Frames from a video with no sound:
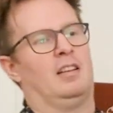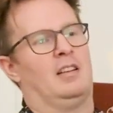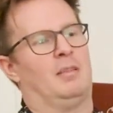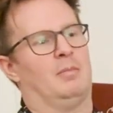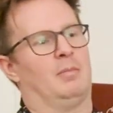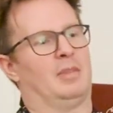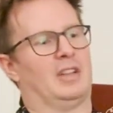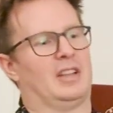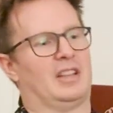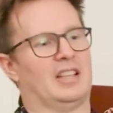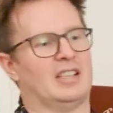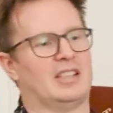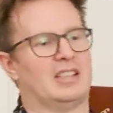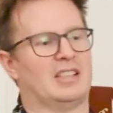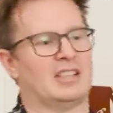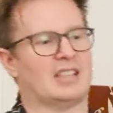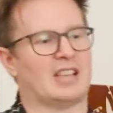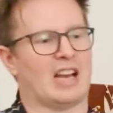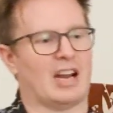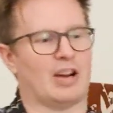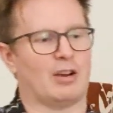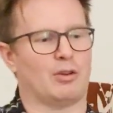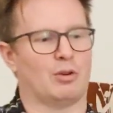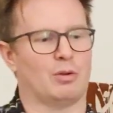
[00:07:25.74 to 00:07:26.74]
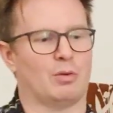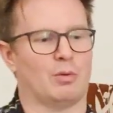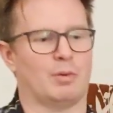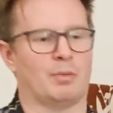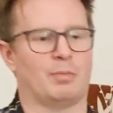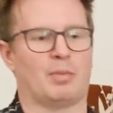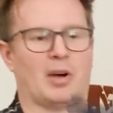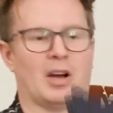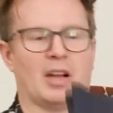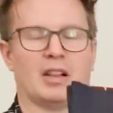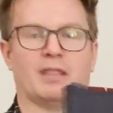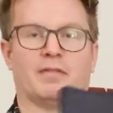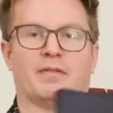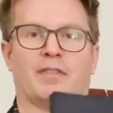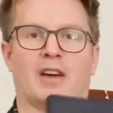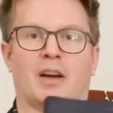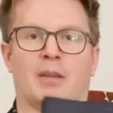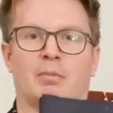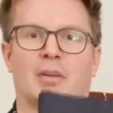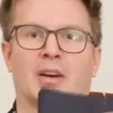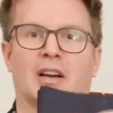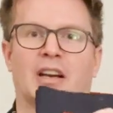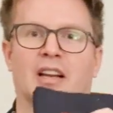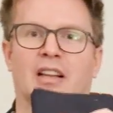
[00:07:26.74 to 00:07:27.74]
But this is how you would buy the
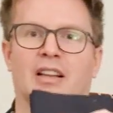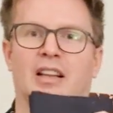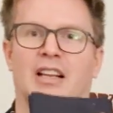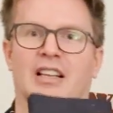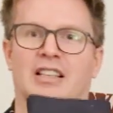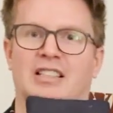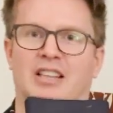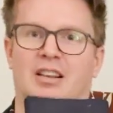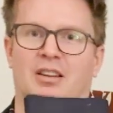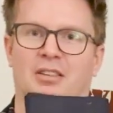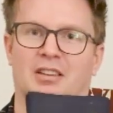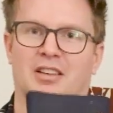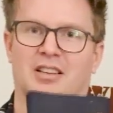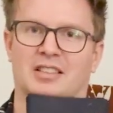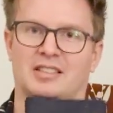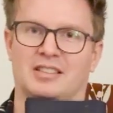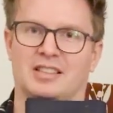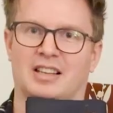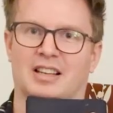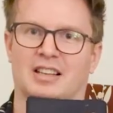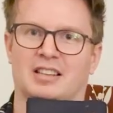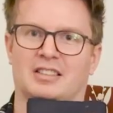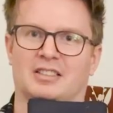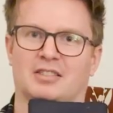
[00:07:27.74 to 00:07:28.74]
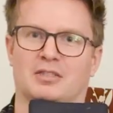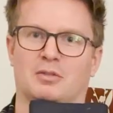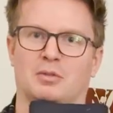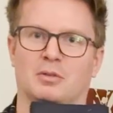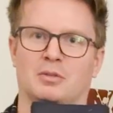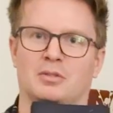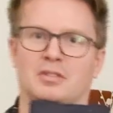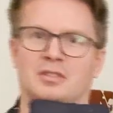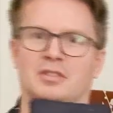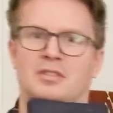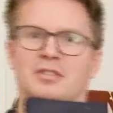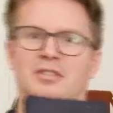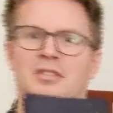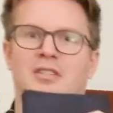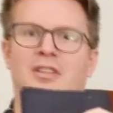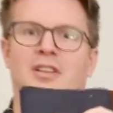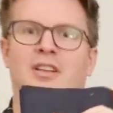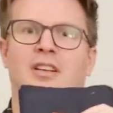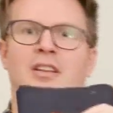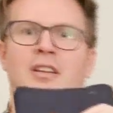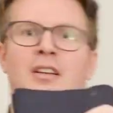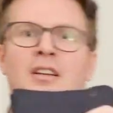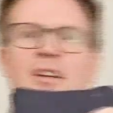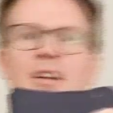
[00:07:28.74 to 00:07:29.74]
fabric, and that's how, isn't that gorgeous? Look at
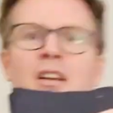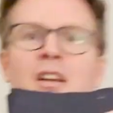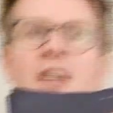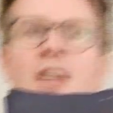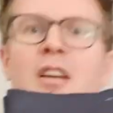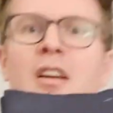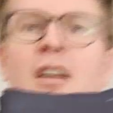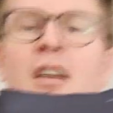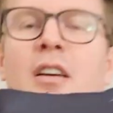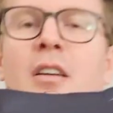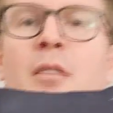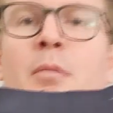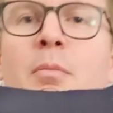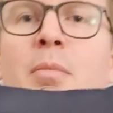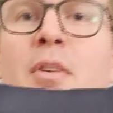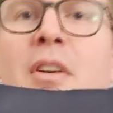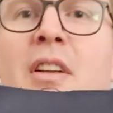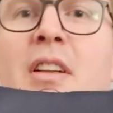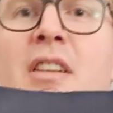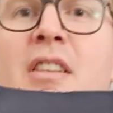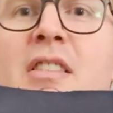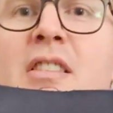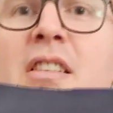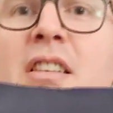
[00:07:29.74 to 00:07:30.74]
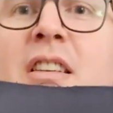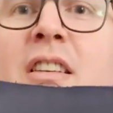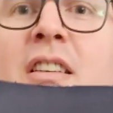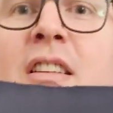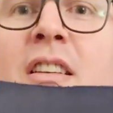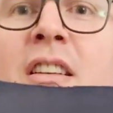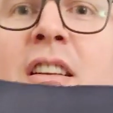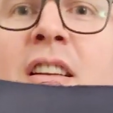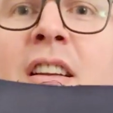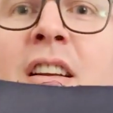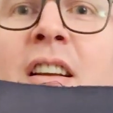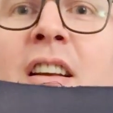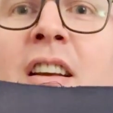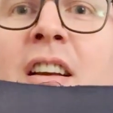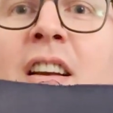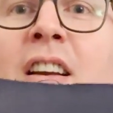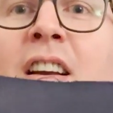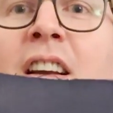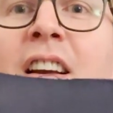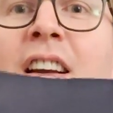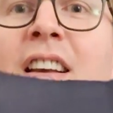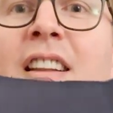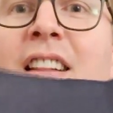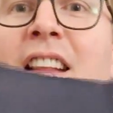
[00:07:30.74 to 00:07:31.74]
that. I'll bring this in.
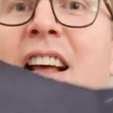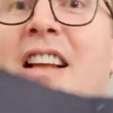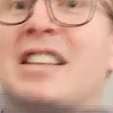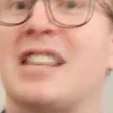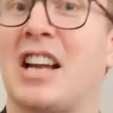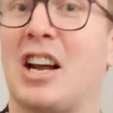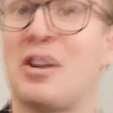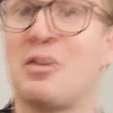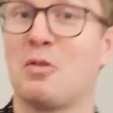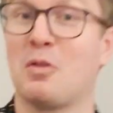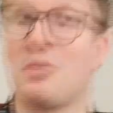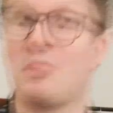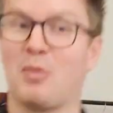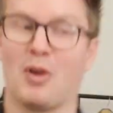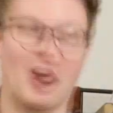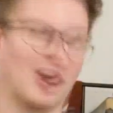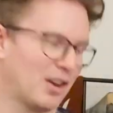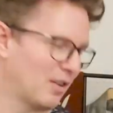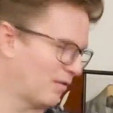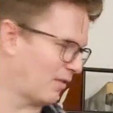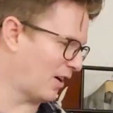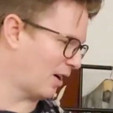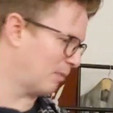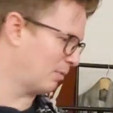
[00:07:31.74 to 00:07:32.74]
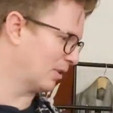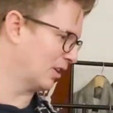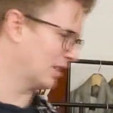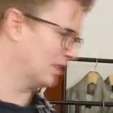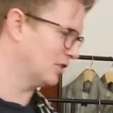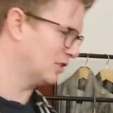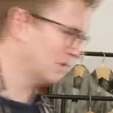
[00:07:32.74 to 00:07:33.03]
That's how you would buy your fabric in